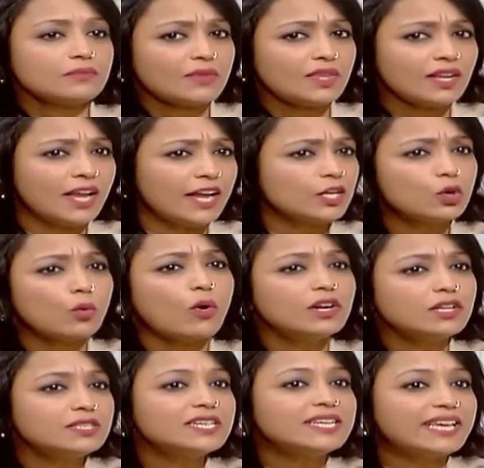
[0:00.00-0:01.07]
And
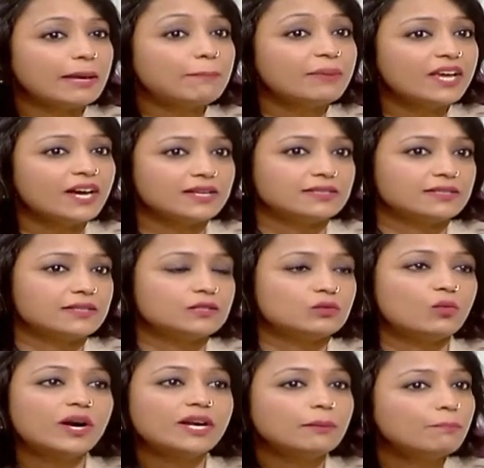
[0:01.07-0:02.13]
quality KPIs is
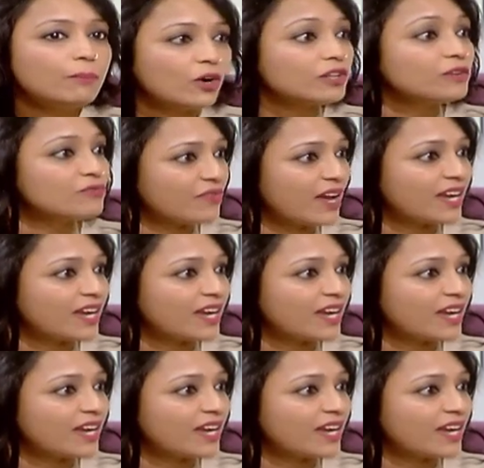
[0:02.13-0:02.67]
one important factor.